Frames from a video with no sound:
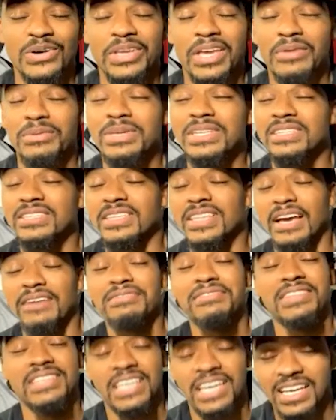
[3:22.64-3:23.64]
yeah, we
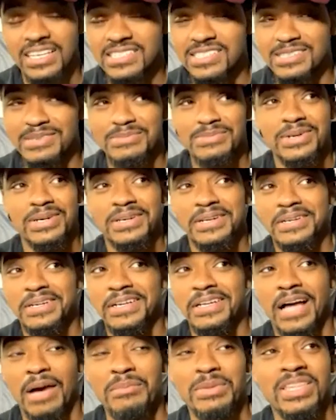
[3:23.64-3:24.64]
definitely had some.
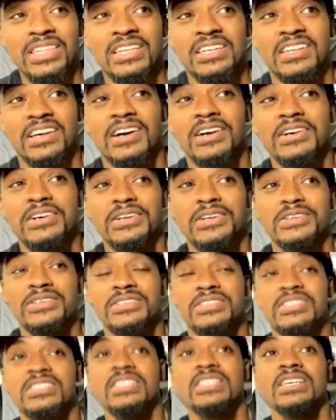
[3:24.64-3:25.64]
I mean, the
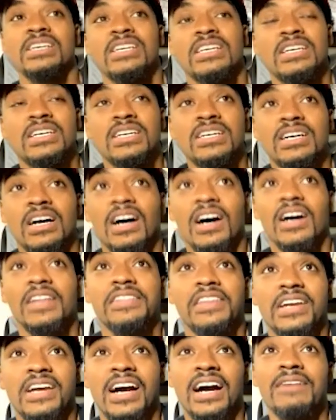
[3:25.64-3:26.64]
dunkers,
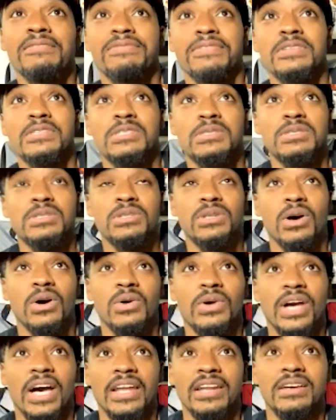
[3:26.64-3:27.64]
the conference,
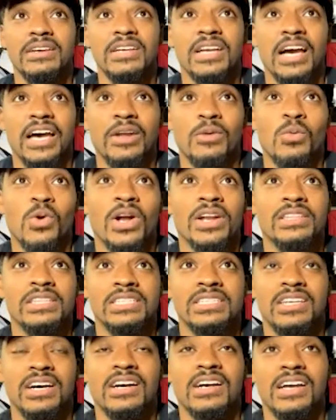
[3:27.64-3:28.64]
kind of wanted the
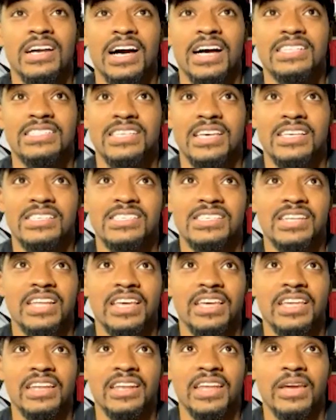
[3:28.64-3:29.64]
dunk contest, and
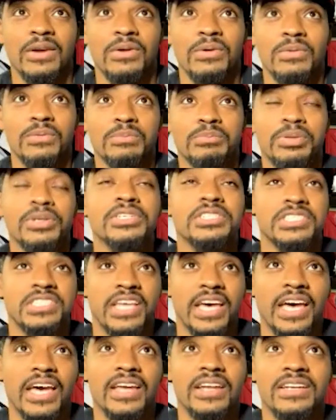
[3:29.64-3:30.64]
they pushed
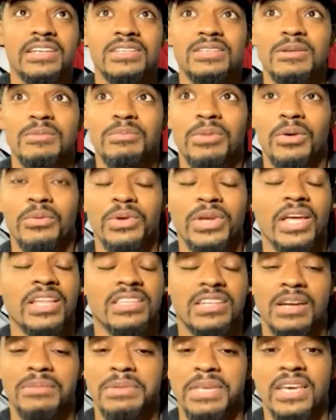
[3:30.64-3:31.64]
that, but we
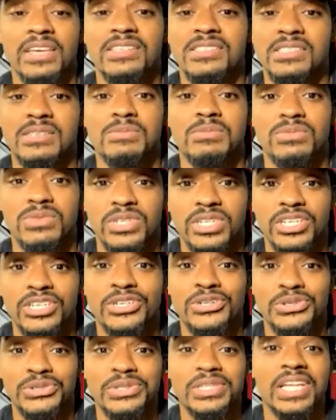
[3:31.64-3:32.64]
ended up getting some
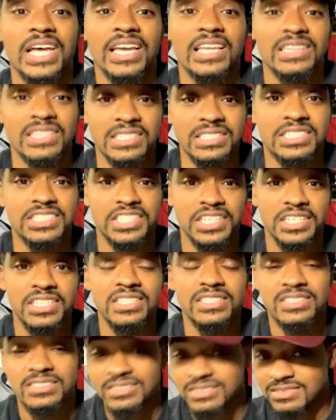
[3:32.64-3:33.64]
real like legit
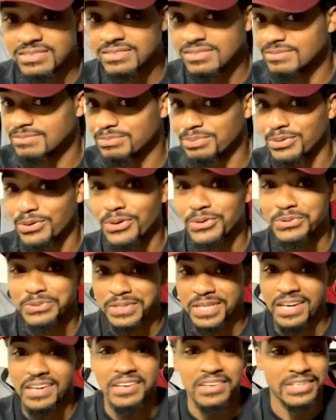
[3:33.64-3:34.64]
pro
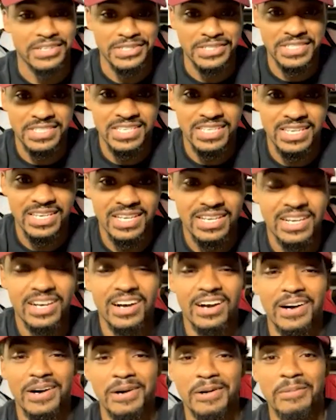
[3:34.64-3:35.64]
dunkers.
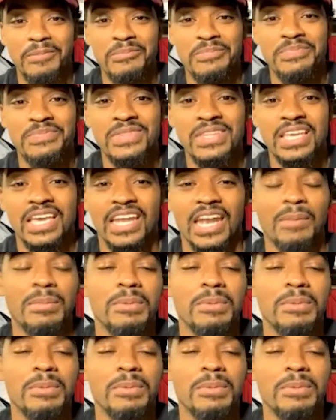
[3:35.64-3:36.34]
And I'm